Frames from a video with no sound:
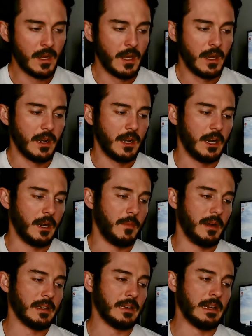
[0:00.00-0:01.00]

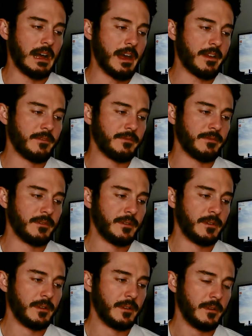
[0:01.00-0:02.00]
a lot of
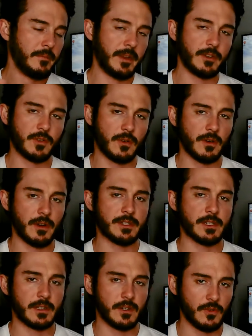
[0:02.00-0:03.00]
mentors
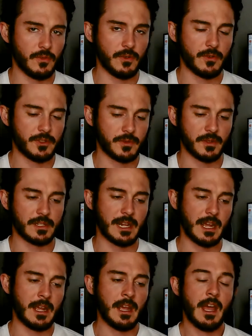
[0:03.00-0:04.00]
and gurus will
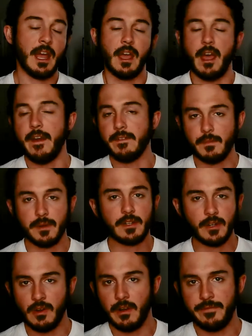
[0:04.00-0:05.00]
say, everybody
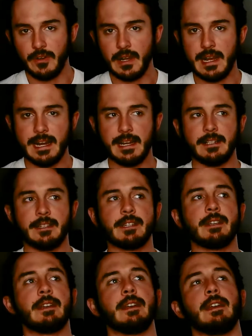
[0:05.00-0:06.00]
turn off your
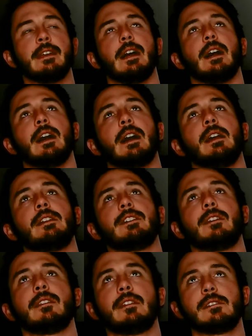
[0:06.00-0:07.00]
ads
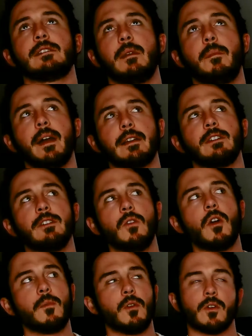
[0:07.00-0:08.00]
until things get back to
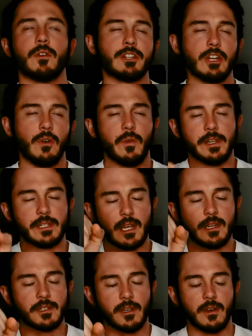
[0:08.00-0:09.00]
normal, or until we say
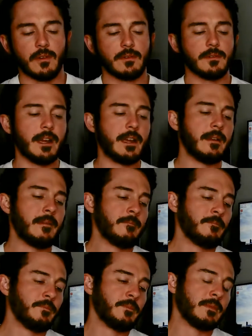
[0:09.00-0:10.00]
so, right?
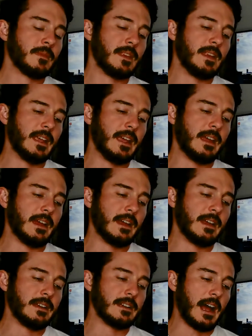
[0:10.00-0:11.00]

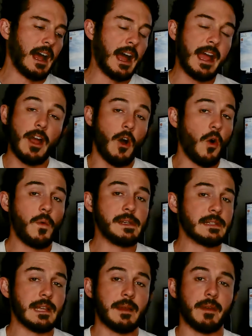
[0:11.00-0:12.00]
And I
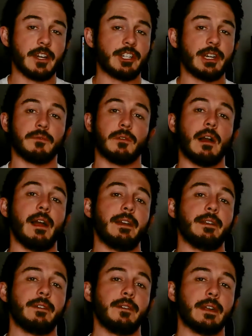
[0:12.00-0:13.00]
always let my ride,
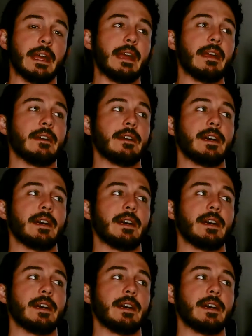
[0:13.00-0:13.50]
okay?